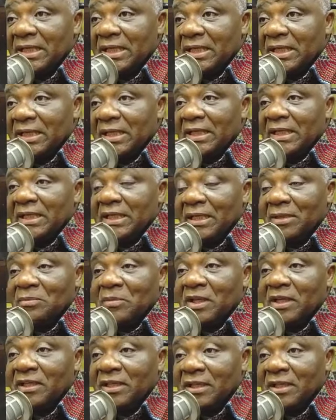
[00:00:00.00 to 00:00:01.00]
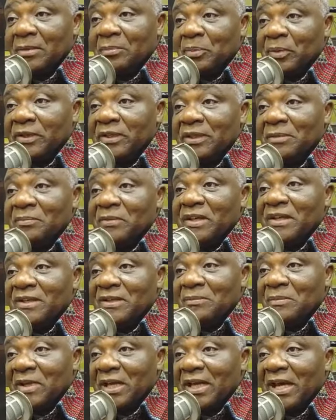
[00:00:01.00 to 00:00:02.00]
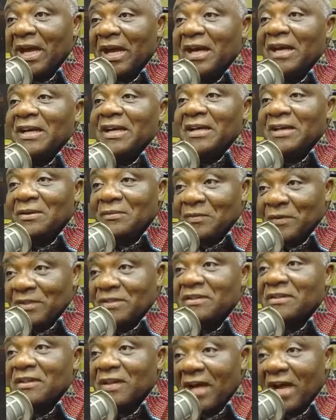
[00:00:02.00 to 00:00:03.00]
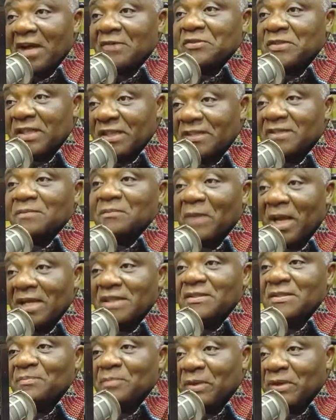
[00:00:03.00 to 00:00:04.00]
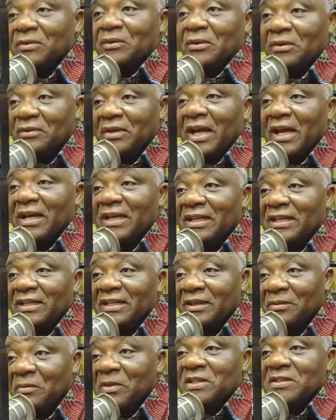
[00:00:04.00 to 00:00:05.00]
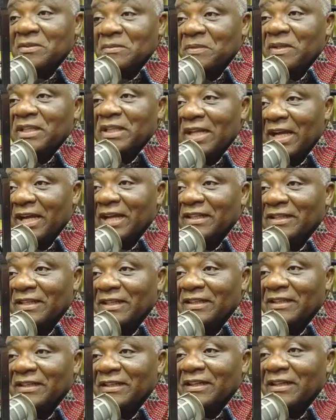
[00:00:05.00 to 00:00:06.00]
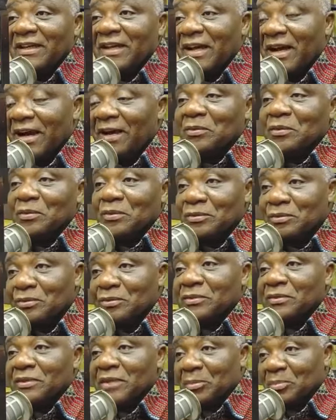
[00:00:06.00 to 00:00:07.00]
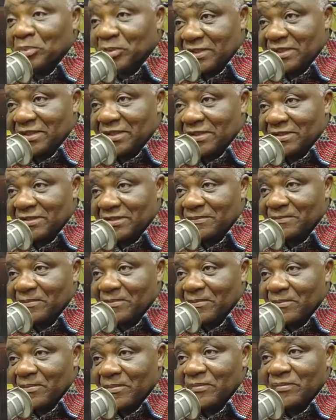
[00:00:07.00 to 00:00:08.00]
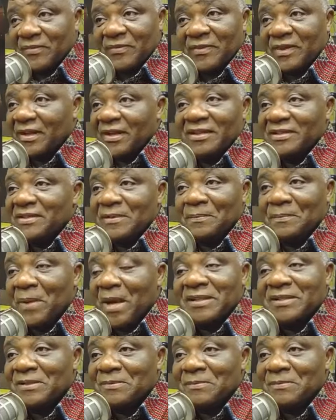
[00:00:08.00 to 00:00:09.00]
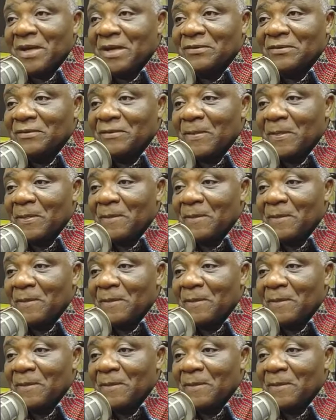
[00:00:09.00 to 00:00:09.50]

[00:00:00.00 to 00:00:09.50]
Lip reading: E bie ni April, e bie ni May. We still have 6 months period. E beti me dia e dey I go through the process. Inti party mano